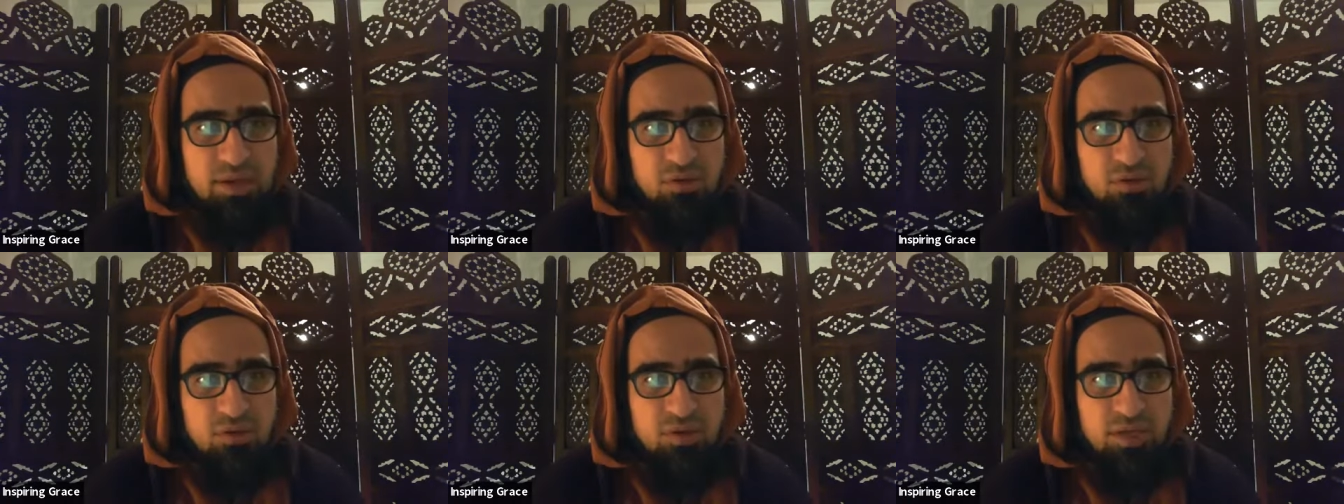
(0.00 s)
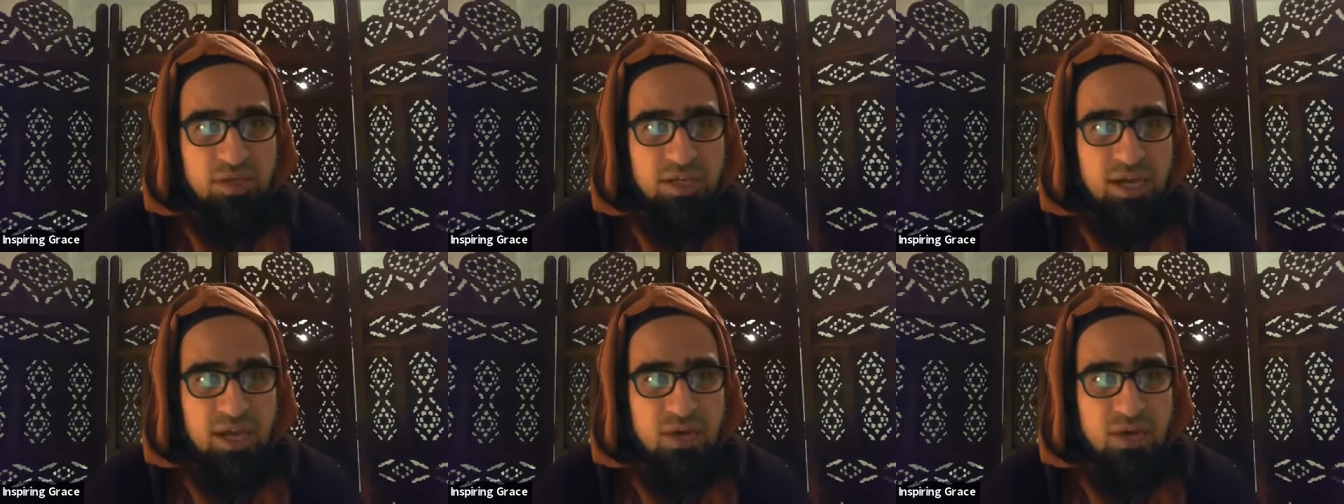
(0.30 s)

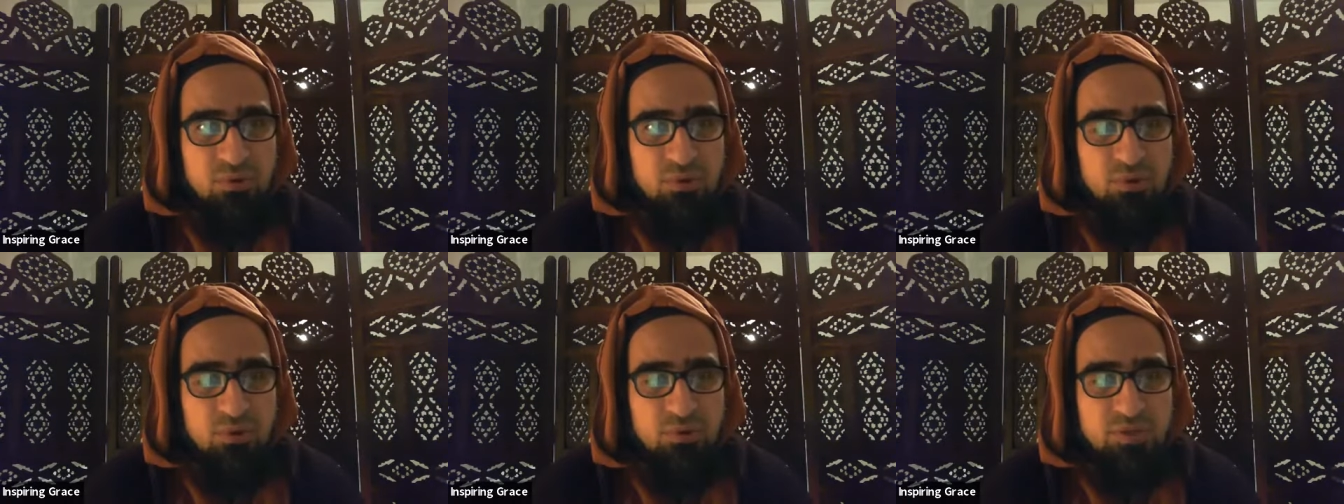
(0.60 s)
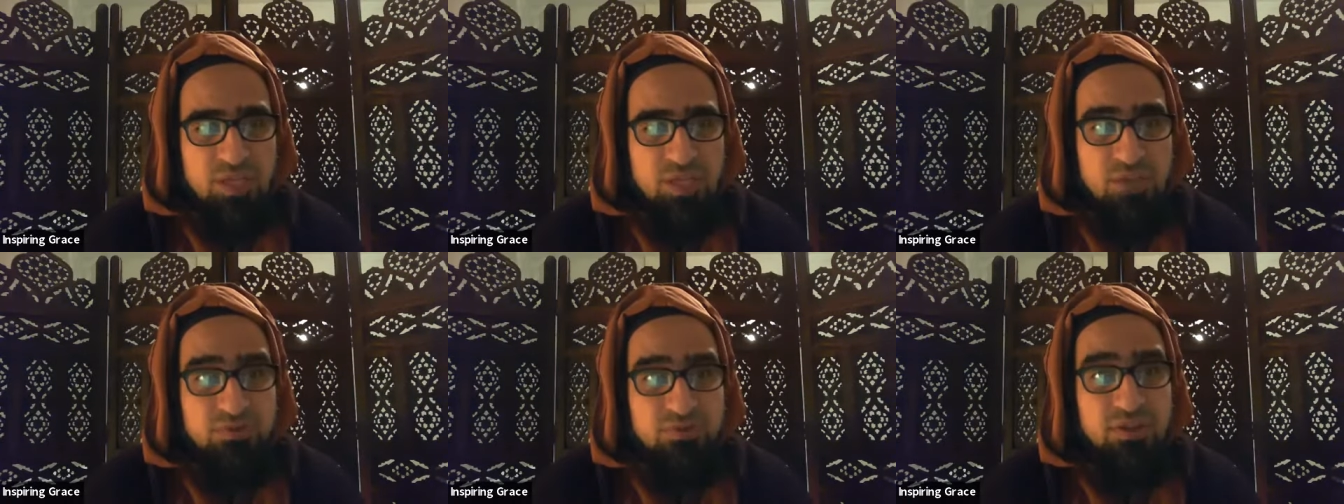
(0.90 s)
looking at our
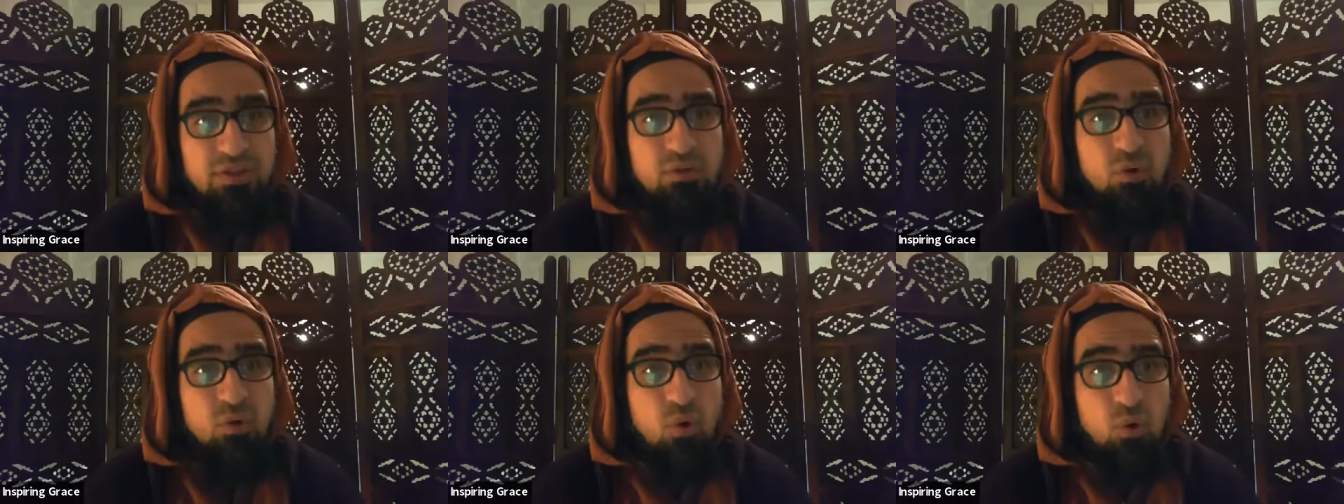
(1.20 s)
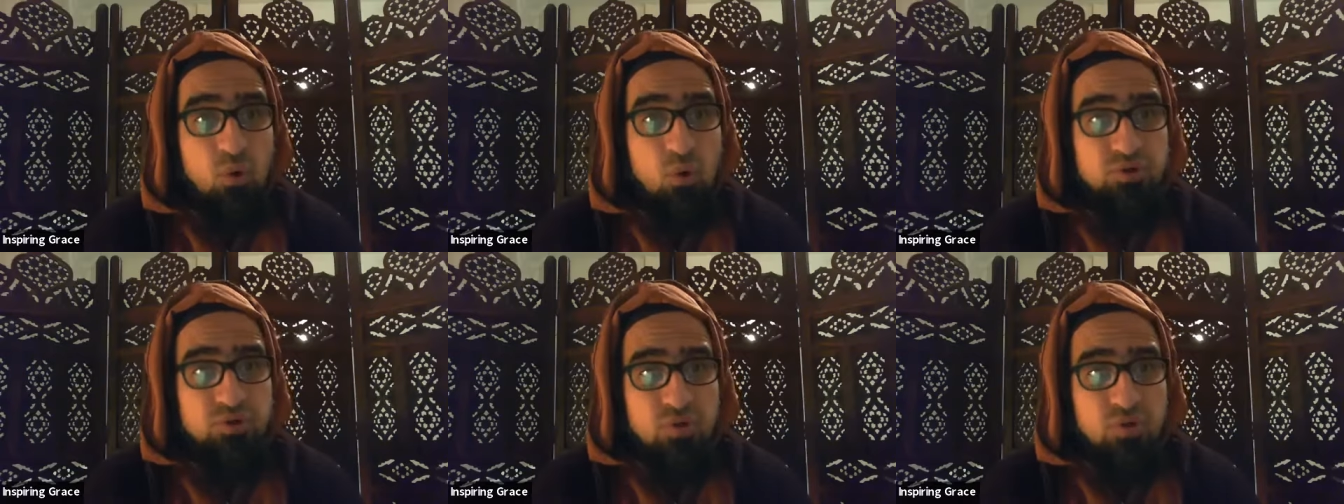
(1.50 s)
own selves, and then
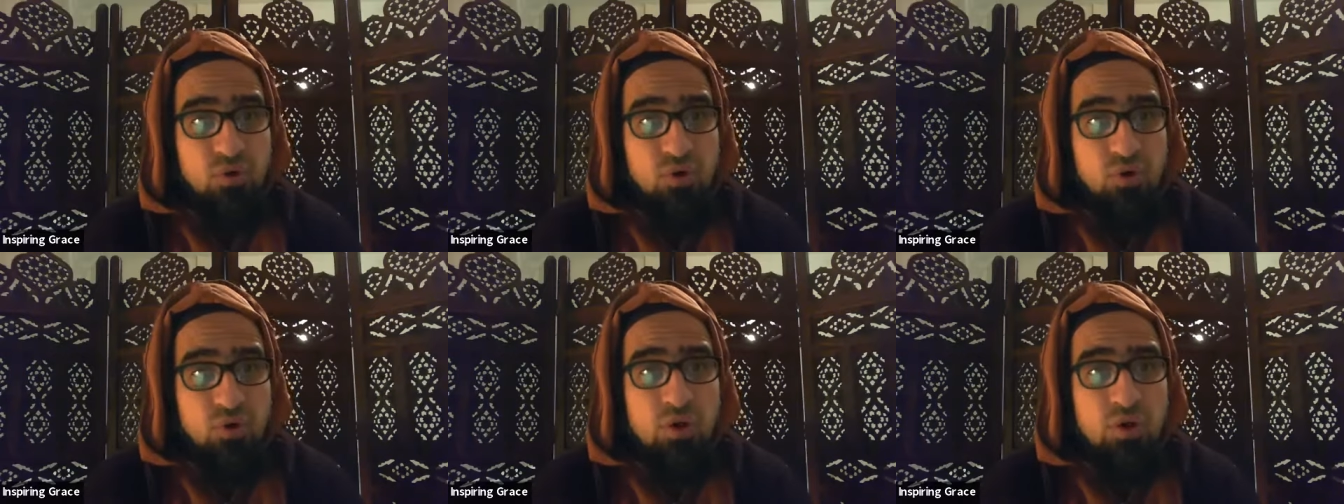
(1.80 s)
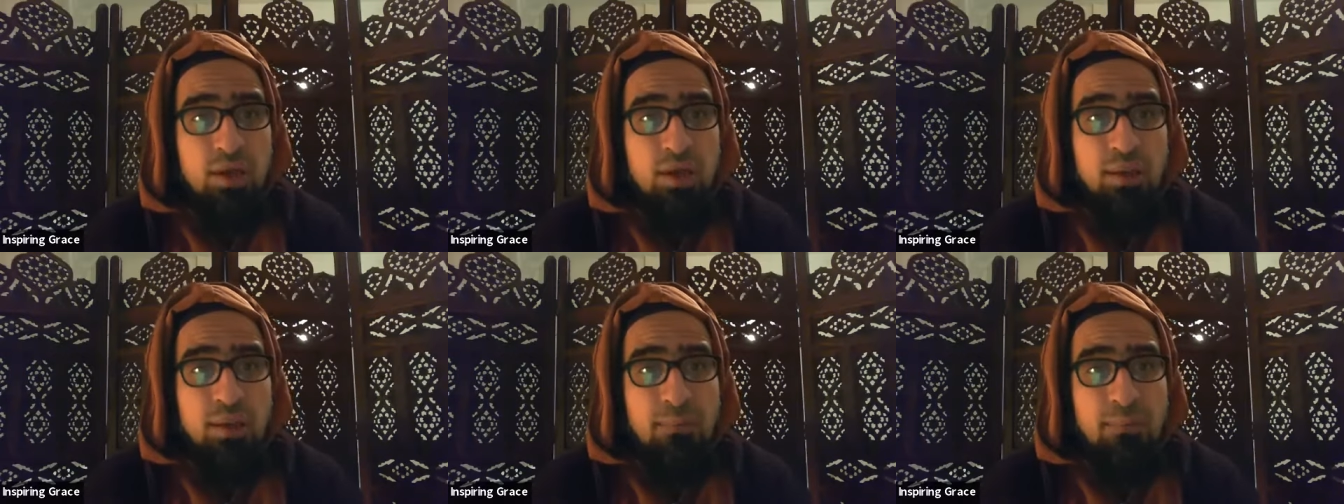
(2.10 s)
also
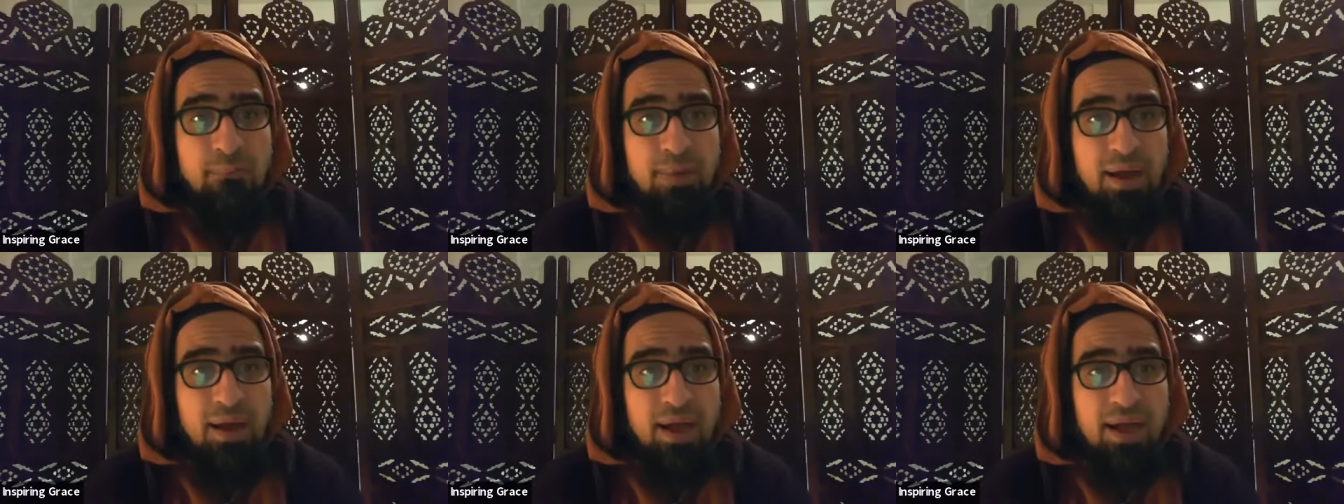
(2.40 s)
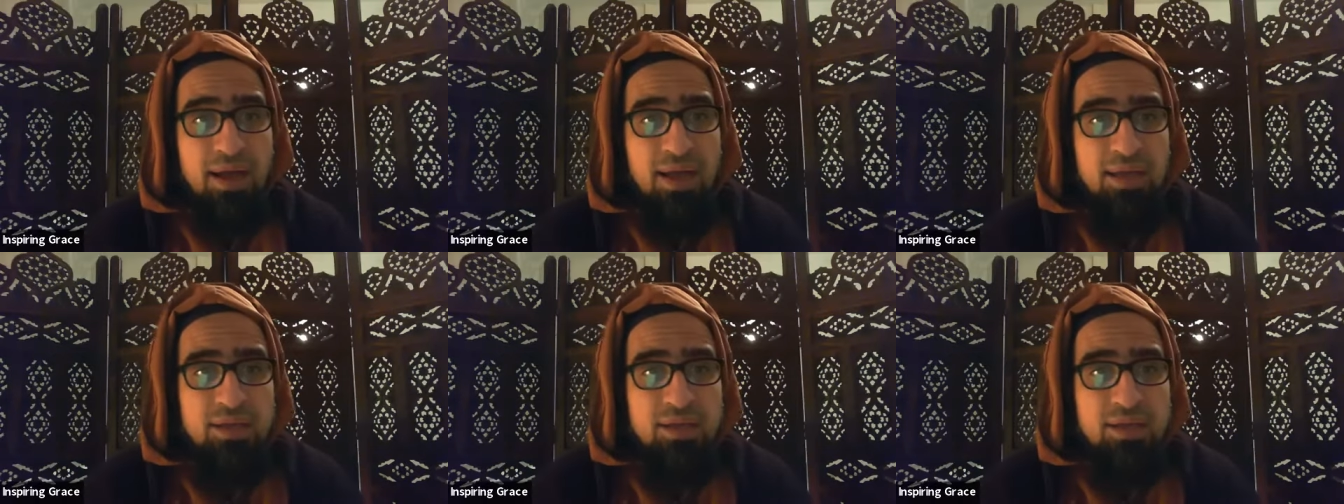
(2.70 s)

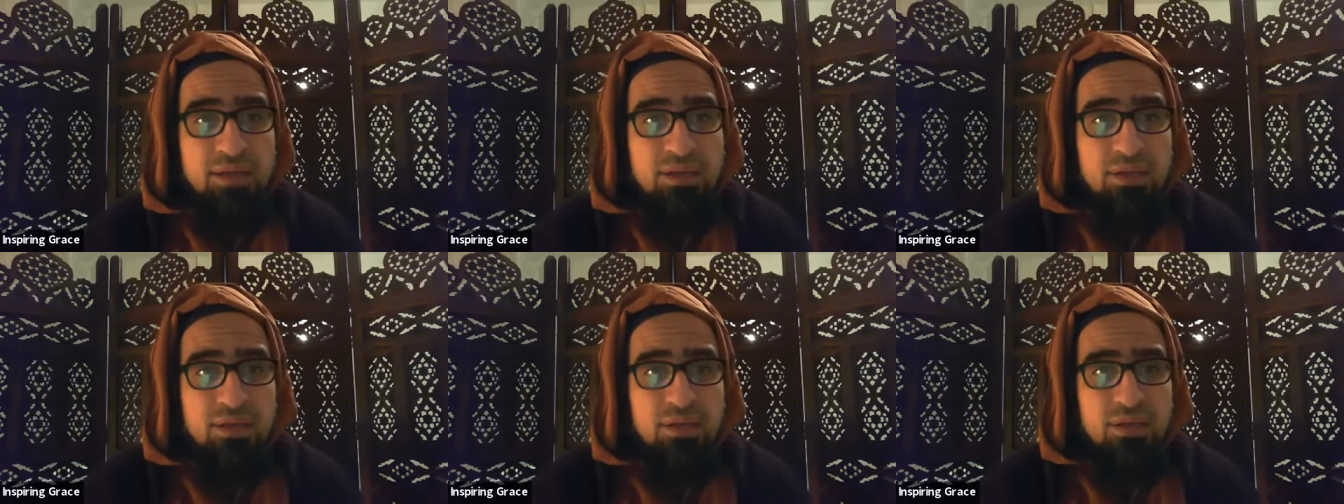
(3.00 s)
by